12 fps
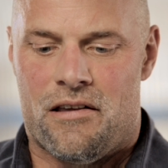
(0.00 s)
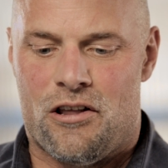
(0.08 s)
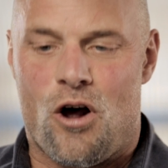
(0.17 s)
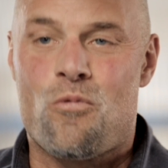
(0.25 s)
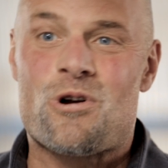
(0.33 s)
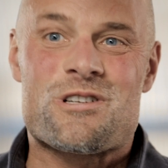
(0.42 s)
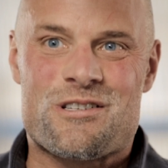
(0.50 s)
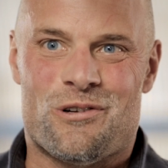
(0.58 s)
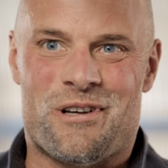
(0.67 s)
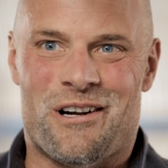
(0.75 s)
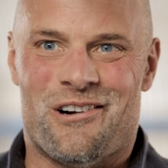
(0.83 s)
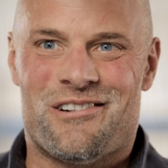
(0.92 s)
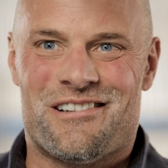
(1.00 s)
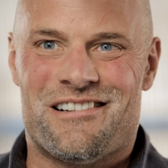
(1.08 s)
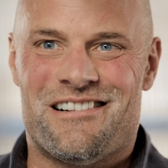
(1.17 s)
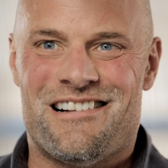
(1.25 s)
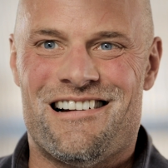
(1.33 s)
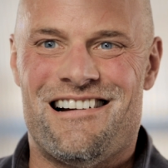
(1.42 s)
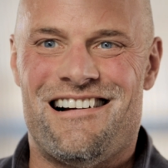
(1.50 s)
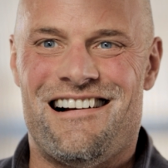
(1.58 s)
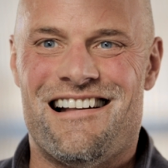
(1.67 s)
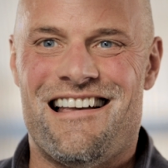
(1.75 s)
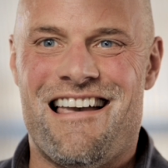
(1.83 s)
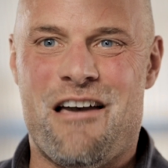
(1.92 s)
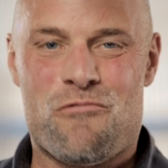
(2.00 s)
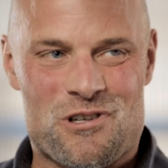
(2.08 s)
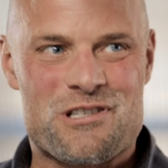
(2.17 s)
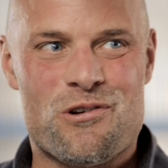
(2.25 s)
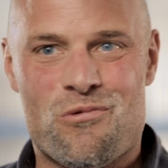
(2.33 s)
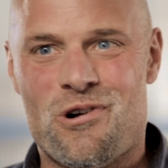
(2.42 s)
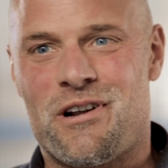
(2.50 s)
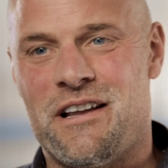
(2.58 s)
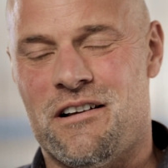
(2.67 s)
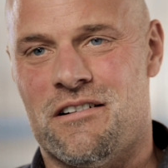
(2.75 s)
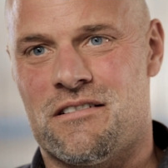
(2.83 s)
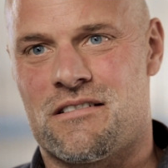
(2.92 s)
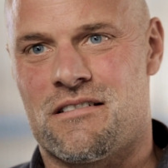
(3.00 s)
You know, we're still here, and we're still working on